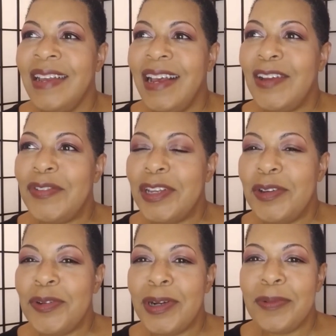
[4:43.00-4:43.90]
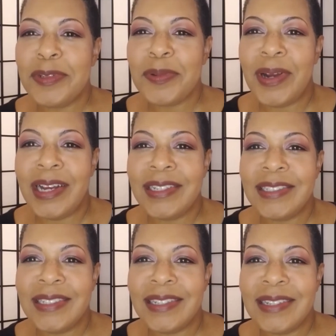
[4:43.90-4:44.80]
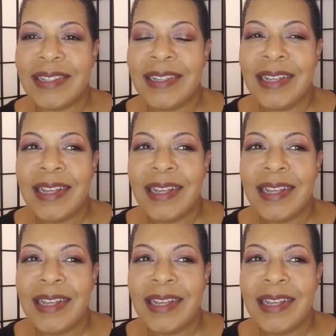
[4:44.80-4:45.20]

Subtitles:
I forget who I was watching.